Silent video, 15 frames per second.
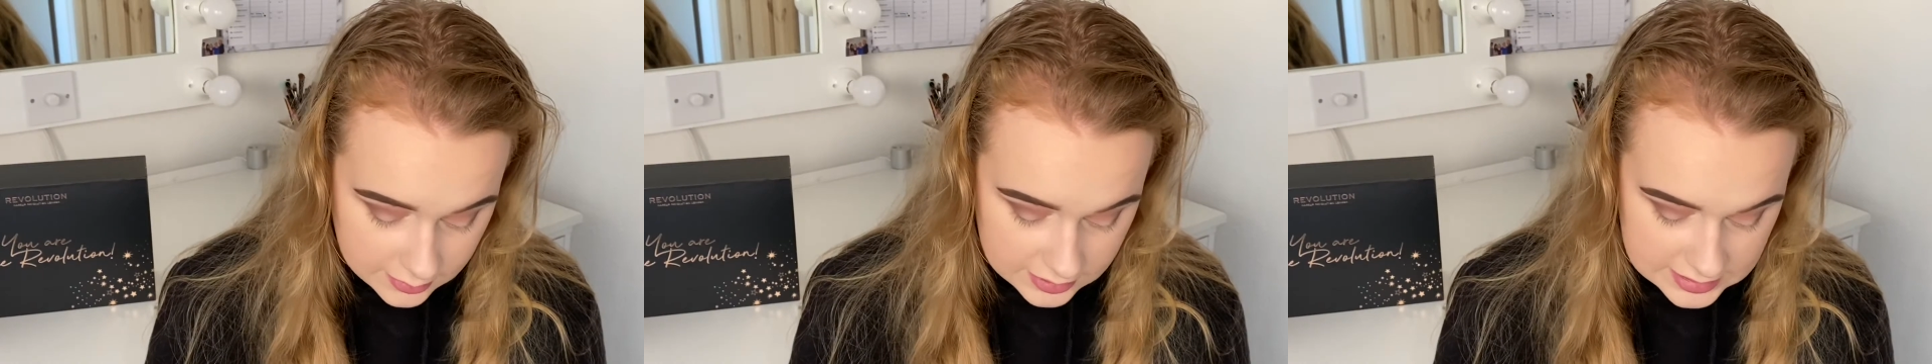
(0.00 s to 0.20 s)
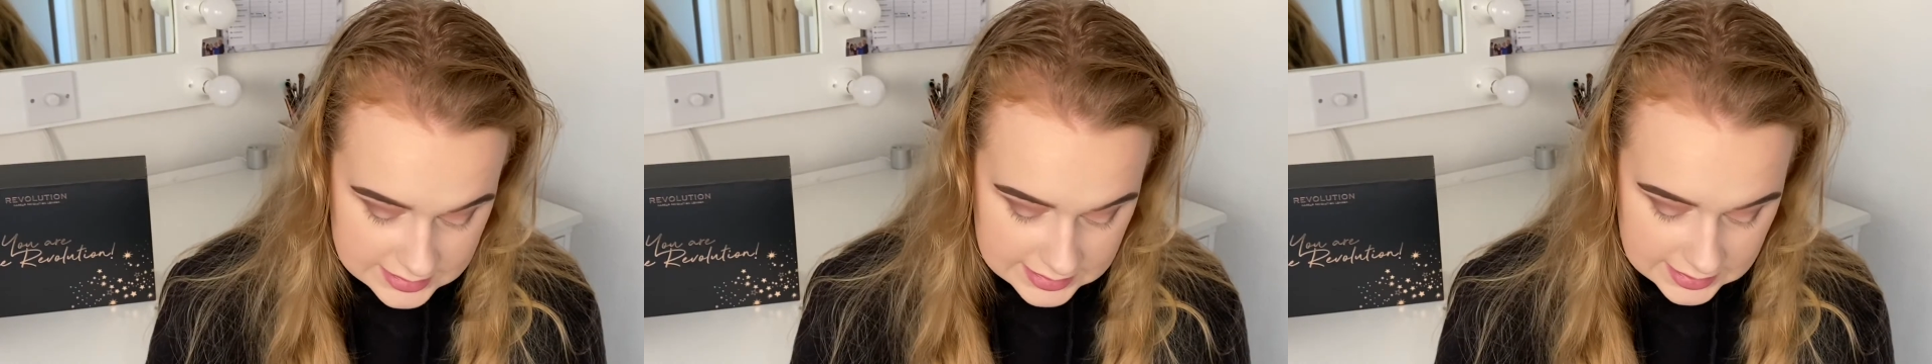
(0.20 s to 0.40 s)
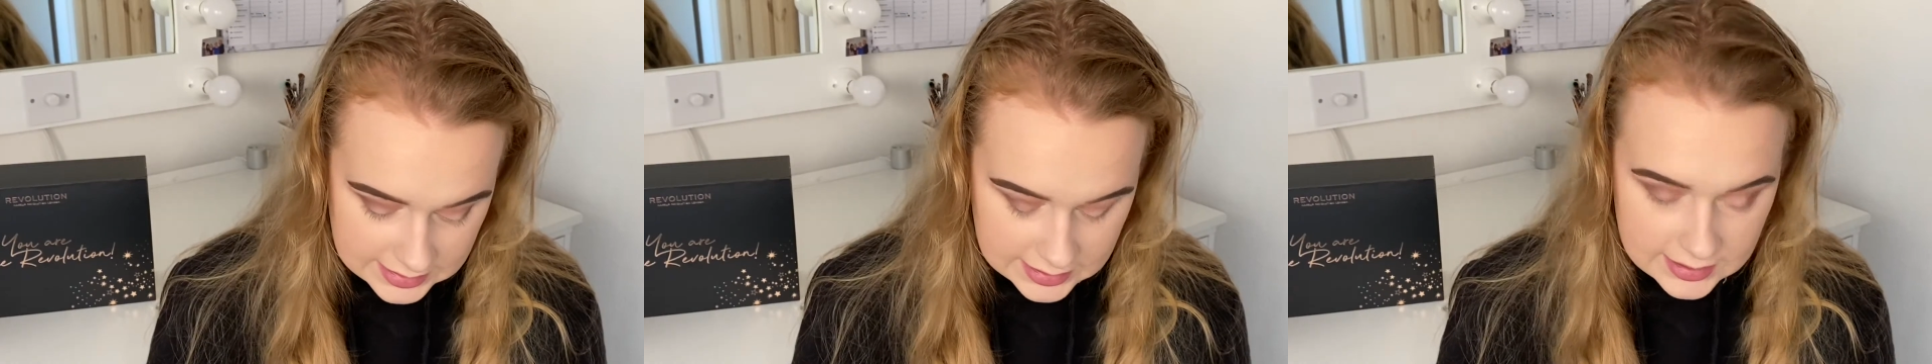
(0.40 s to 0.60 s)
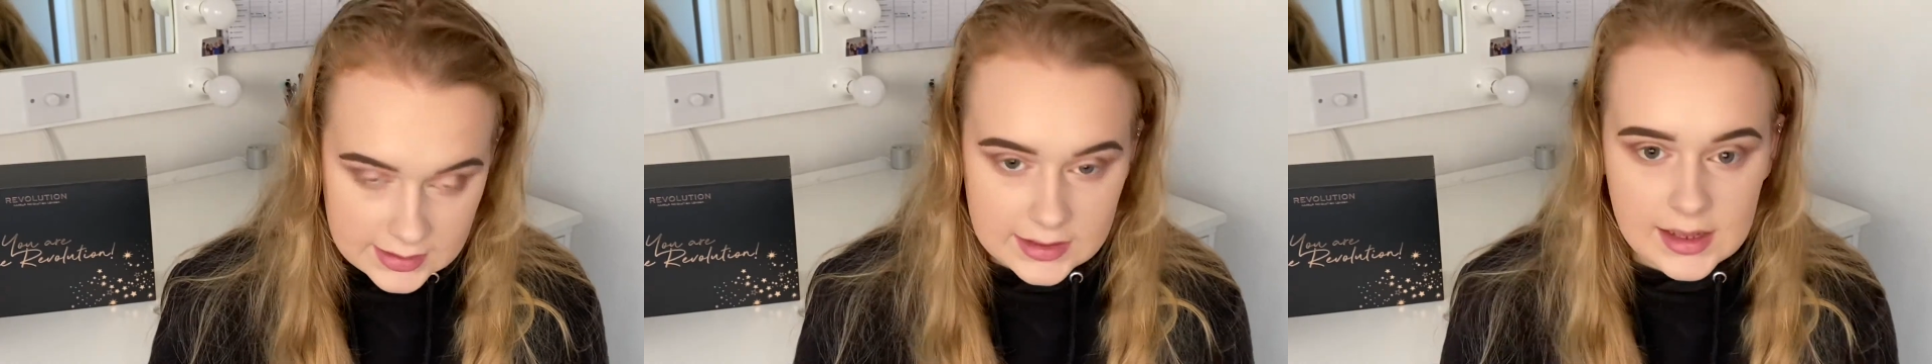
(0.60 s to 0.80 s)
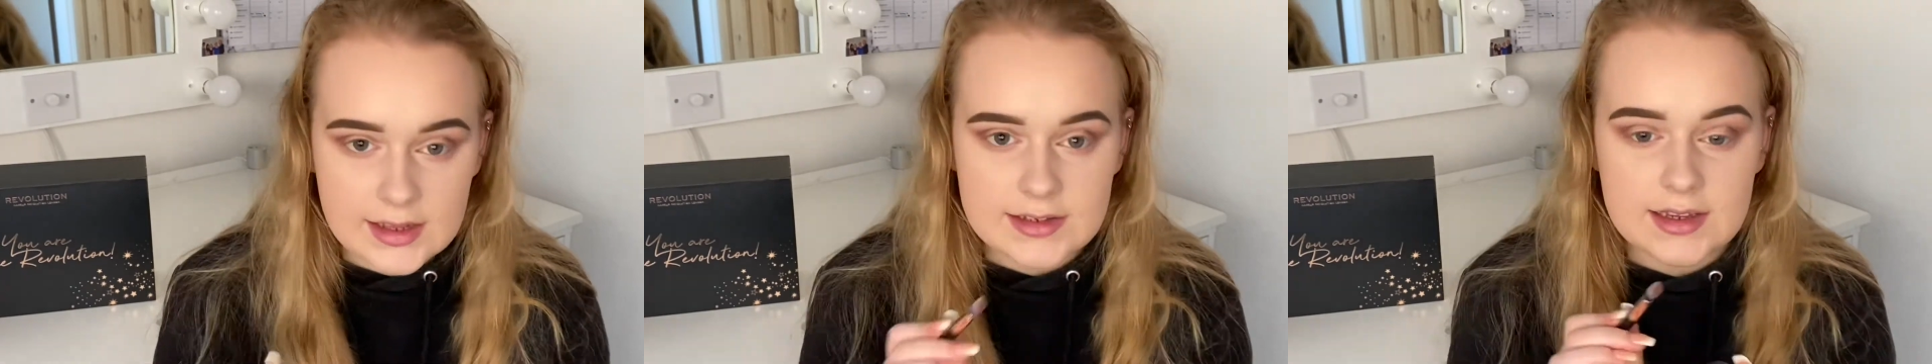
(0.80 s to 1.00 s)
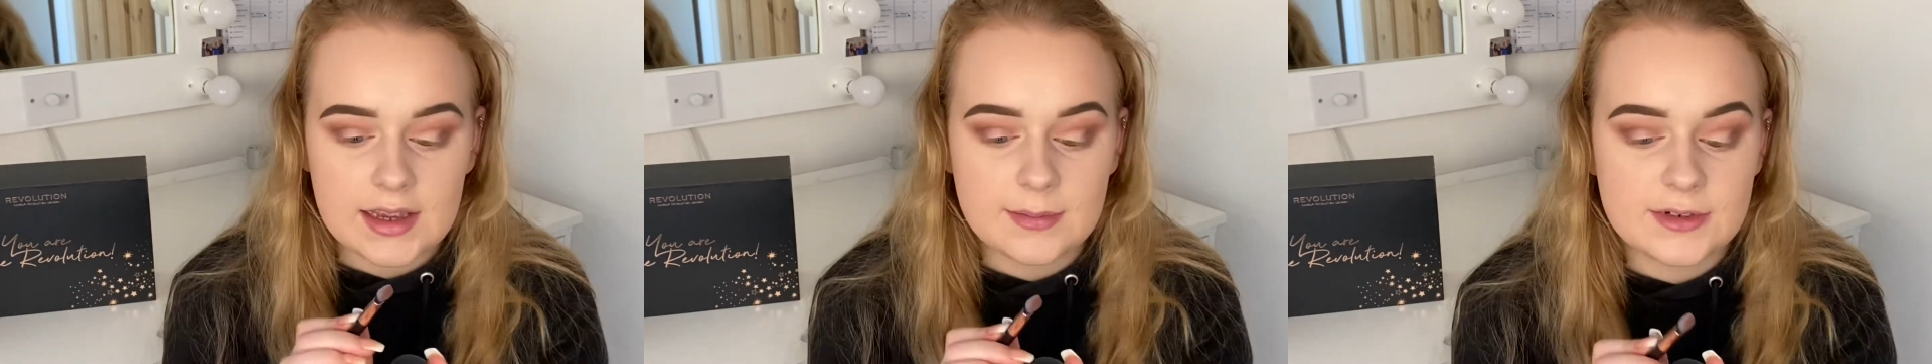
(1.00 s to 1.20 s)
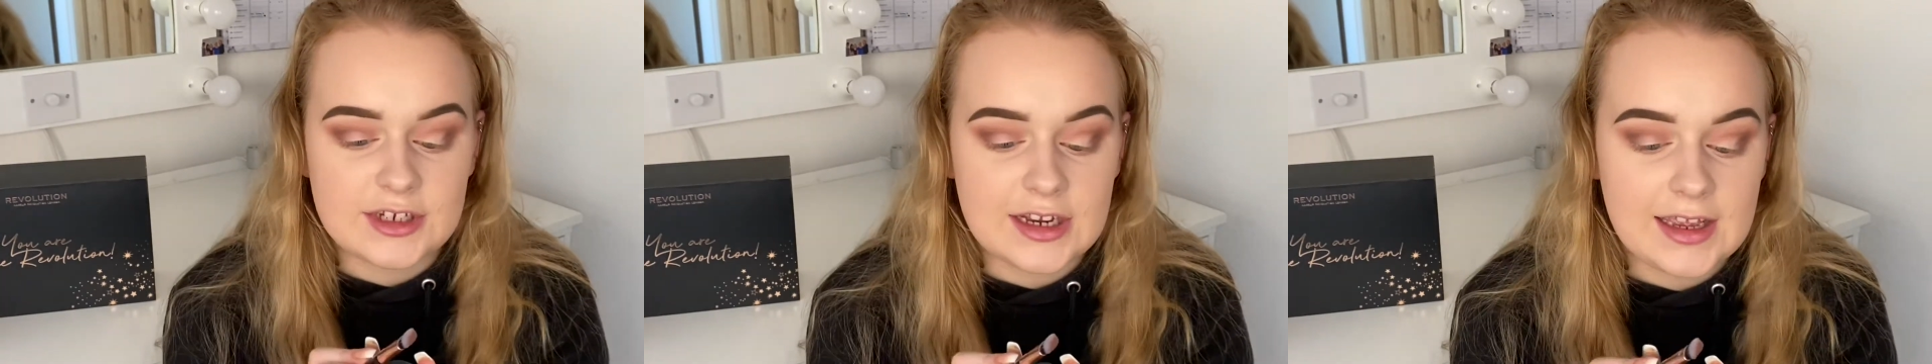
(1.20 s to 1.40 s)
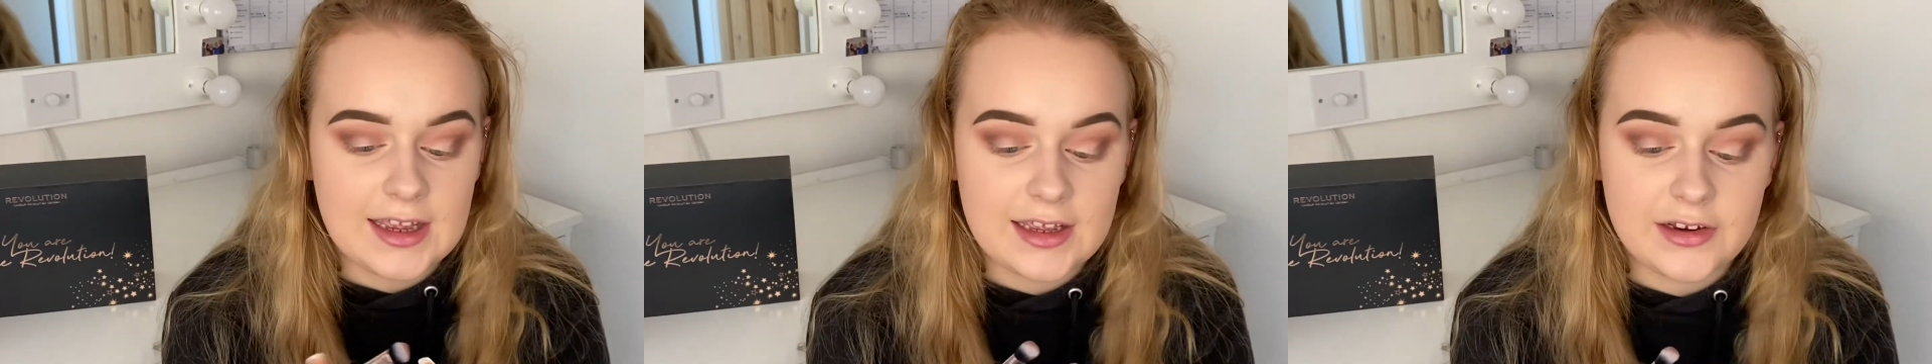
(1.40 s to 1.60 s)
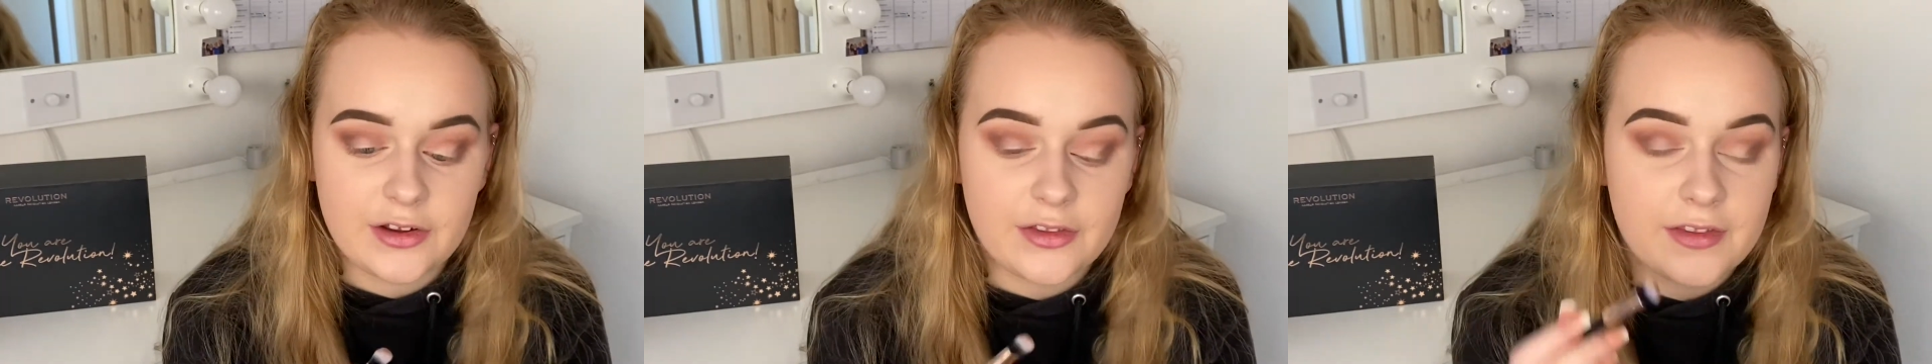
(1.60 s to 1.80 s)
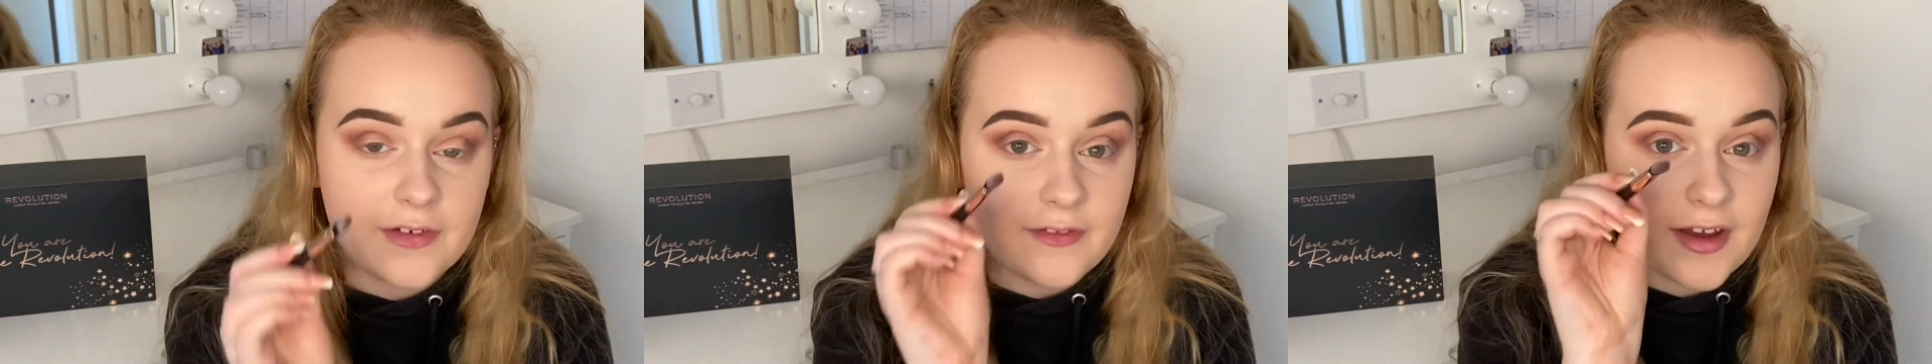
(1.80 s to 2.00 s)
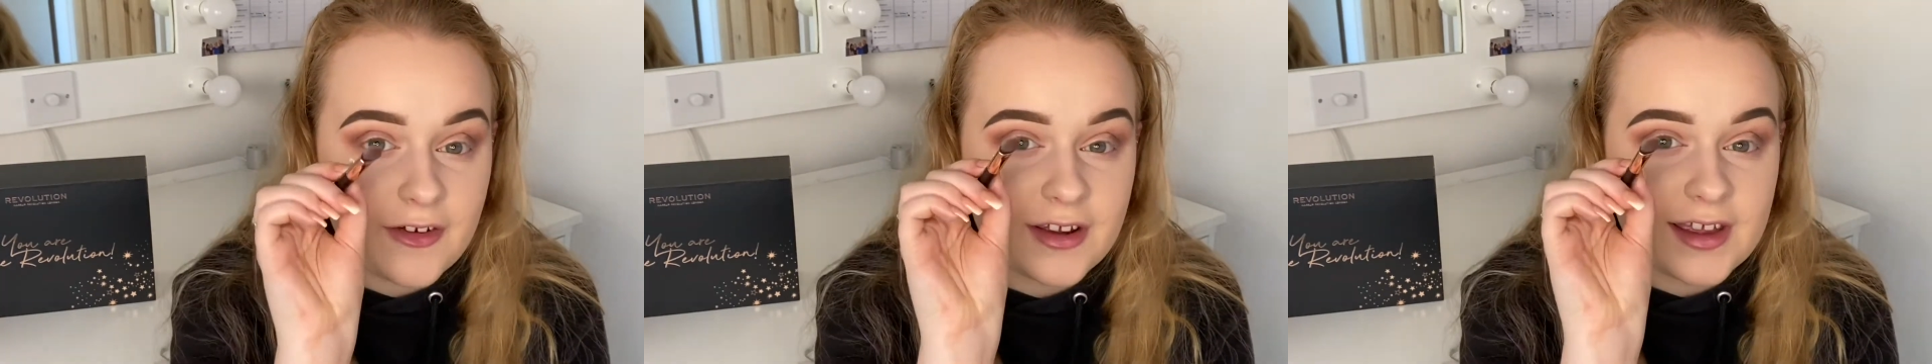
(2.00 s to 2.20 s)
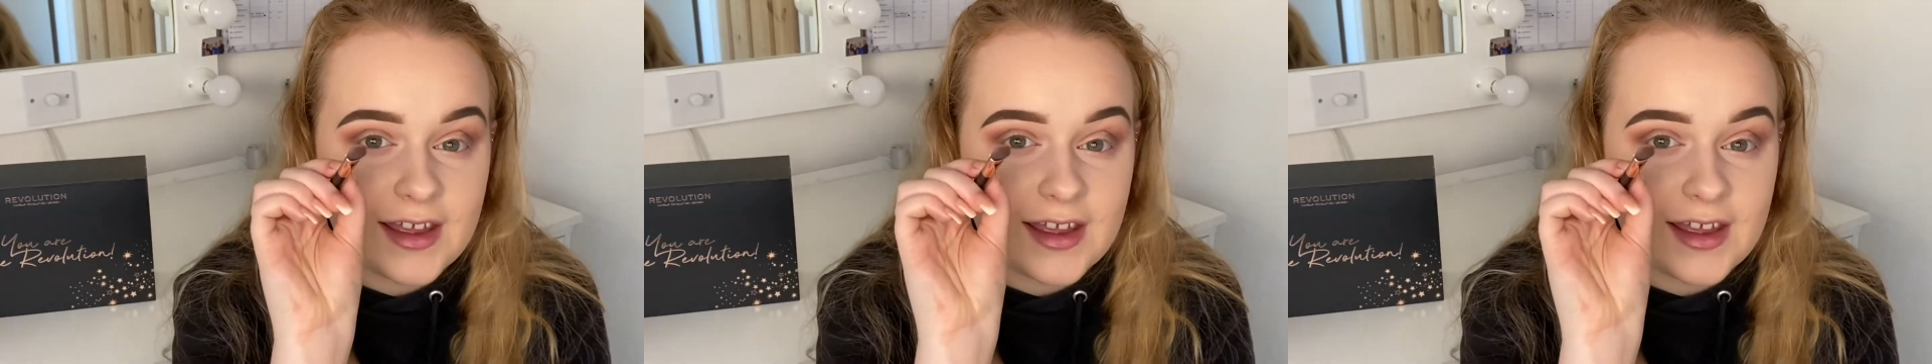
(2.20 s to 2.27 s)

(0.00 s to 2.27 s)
to take that same shade on the very